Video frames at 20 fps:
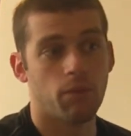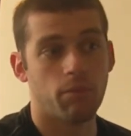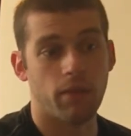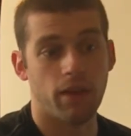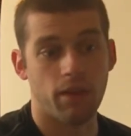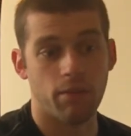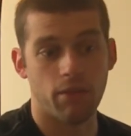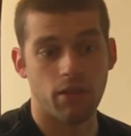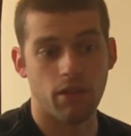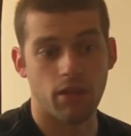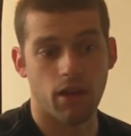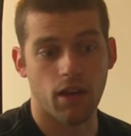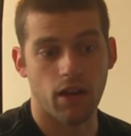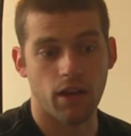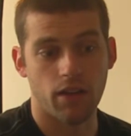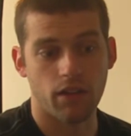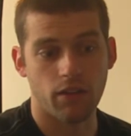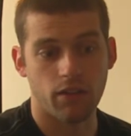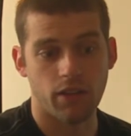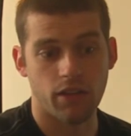Maybe
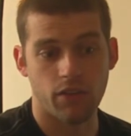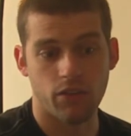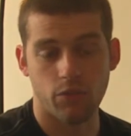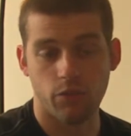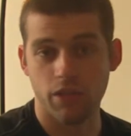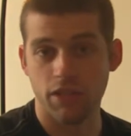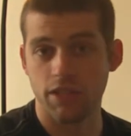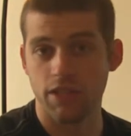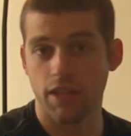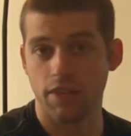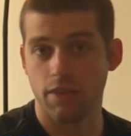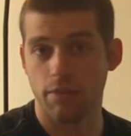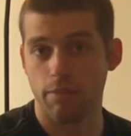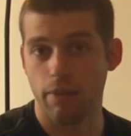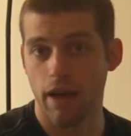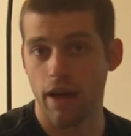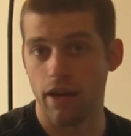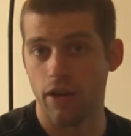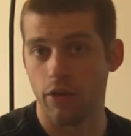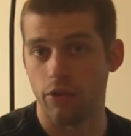you need to reset the
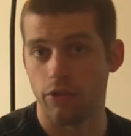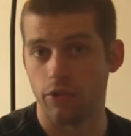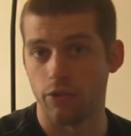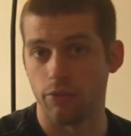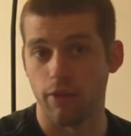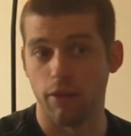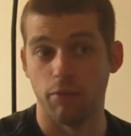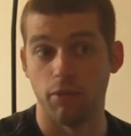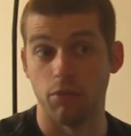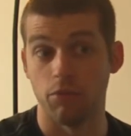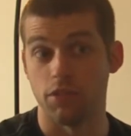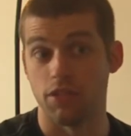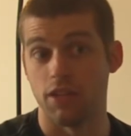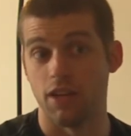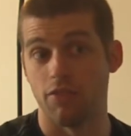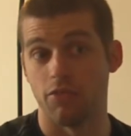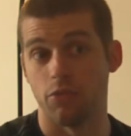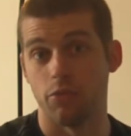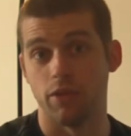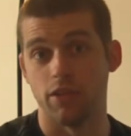BIOS, or maybe it was
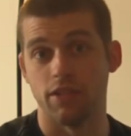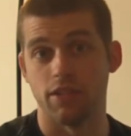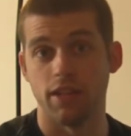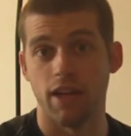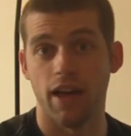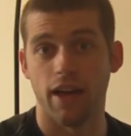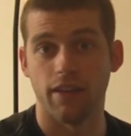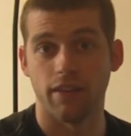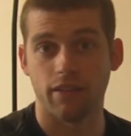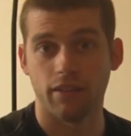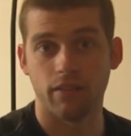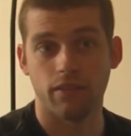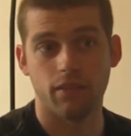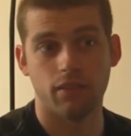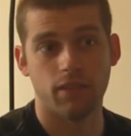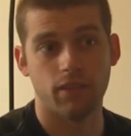never reset.